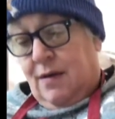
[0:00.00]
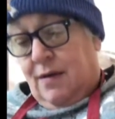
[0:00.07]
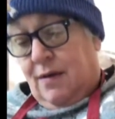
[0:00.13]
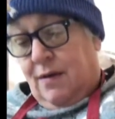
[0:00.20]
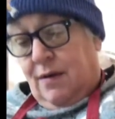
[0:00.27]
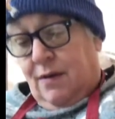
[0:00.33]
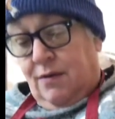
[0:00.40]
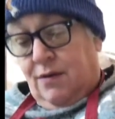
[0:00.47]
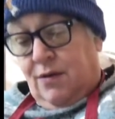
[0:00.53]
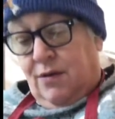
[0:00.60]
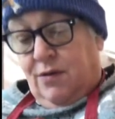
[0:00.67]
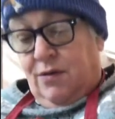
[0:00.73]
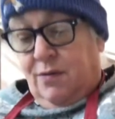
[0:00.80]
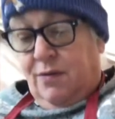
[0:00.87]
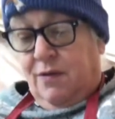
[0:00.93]
I have to
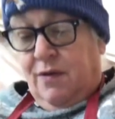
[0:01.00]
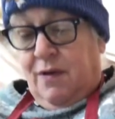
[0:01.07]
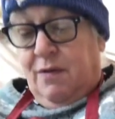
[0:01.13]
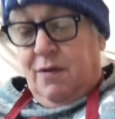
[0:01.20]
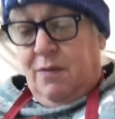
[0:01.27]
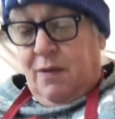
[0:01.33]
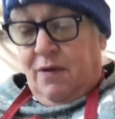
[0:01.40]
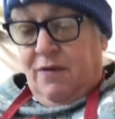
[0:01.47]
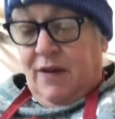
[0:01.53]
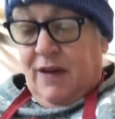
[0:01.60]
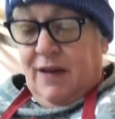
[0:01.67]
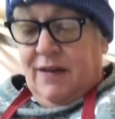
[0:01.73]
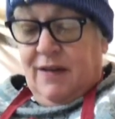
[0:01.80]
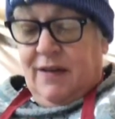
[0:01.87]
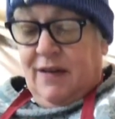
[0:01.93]
do some of it with my
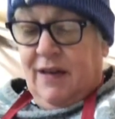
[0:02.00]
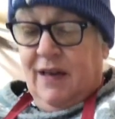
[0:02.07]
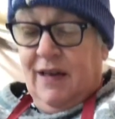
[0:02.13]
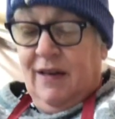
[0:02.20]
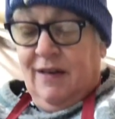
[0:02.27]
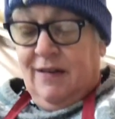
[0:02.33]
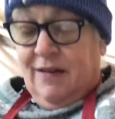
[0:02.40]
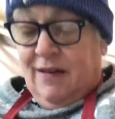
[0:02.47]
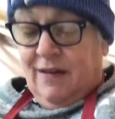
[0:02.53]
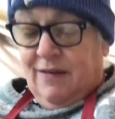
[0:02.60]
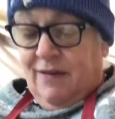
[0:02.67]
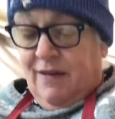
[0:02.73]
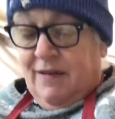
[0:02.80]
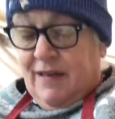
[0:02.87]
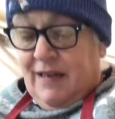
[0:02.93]
fingers, I think, because it's
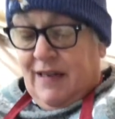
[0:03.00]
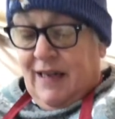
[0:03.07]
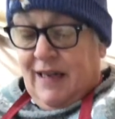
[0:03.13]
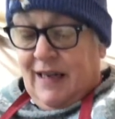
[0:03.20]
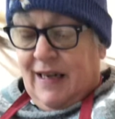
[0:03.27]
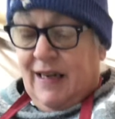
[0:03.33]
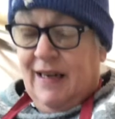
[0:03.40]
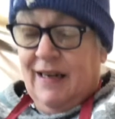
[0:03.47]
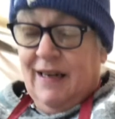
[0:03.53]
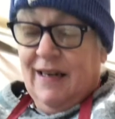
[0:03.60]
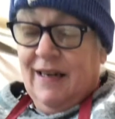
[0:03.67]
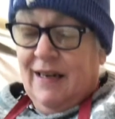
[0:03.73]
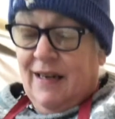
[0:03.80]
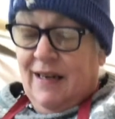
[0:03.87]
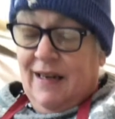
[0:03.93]
very sticky.
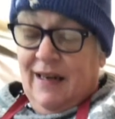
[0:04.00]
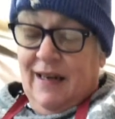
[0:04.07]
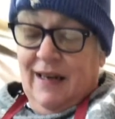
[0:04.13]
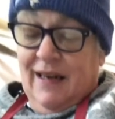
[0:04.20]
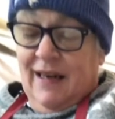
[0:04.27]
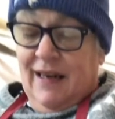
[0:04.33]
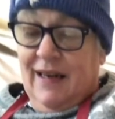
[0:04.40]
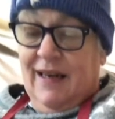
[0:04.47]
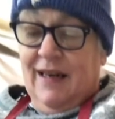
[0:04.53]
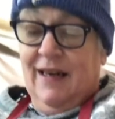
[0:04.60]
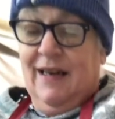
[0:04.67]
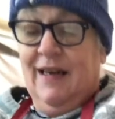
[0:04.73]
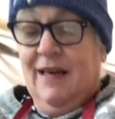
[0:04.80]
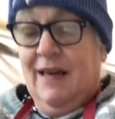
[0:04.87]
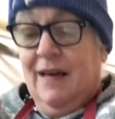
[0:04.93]

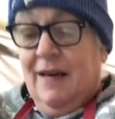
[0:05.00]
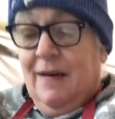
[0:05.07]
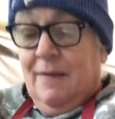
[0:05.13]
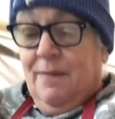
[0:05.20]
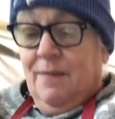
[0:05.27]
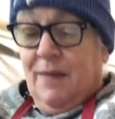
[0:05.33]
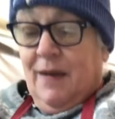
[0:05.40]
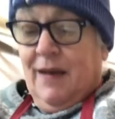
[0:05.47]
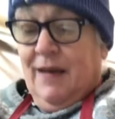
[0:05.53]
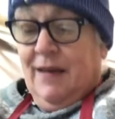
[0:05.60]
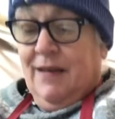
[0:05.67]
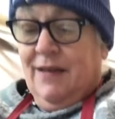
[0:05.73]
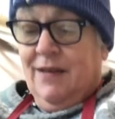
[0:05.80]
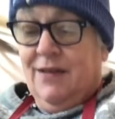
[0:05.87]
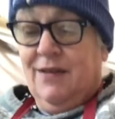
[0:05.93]

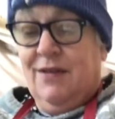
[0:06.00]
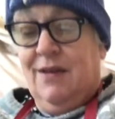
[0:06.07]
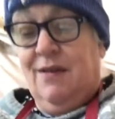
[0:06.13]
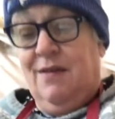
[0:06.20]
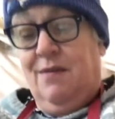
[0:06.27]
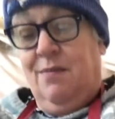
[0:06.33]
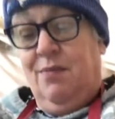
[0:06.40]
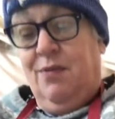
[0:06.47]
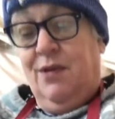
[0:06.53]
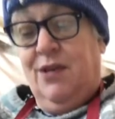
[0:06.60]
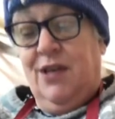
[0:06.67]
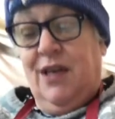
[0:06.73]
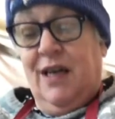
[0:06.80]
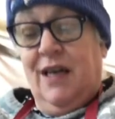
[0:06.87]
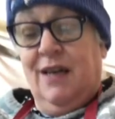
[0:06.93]
Is just
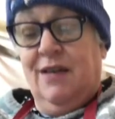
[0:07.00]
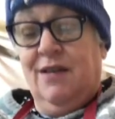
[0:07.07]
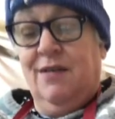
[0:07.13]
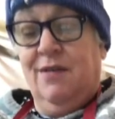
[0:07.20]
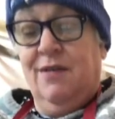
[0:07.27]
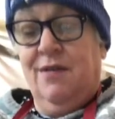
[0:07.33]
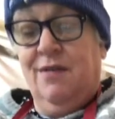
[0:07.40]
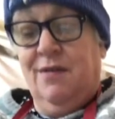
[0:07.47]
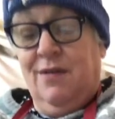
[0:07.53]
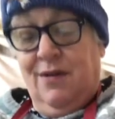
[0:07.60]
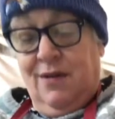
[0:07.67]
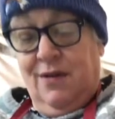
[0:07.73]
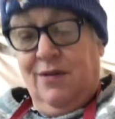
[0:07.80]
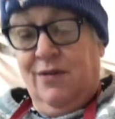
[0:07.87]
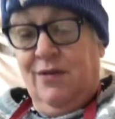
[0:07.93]
push it into
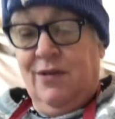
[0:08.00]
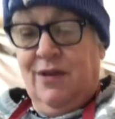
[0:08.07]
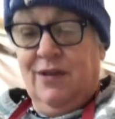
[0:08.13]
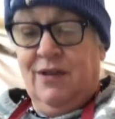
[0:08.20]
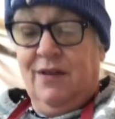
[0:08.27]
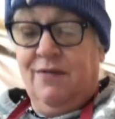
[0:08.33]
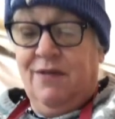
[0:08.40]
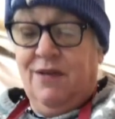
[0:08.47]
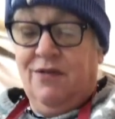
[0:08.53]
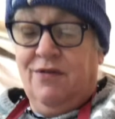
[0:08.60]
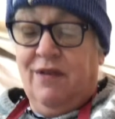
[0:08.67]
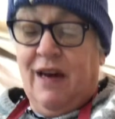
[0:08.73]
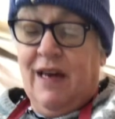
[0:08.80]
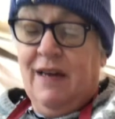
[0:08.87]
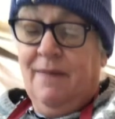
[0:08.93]
the corners of the
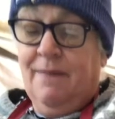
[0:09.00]
tray.